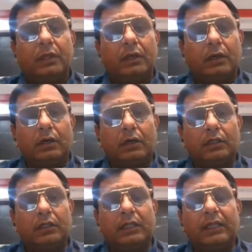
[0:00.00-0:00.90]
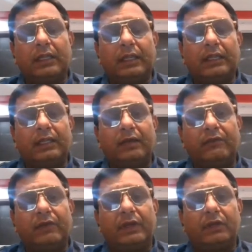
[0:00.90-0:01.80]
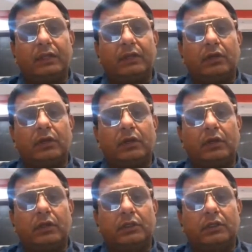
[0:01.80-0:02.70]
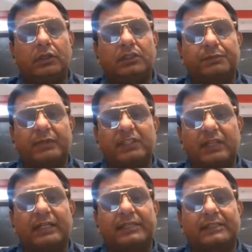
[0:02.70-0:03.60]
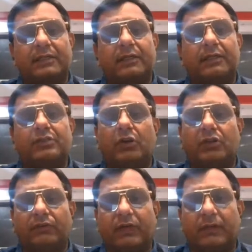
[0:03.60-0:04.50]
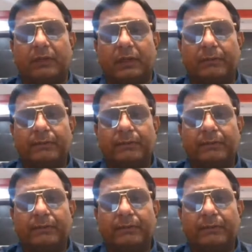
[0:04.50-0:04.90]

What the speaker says: area where the specialist is not available.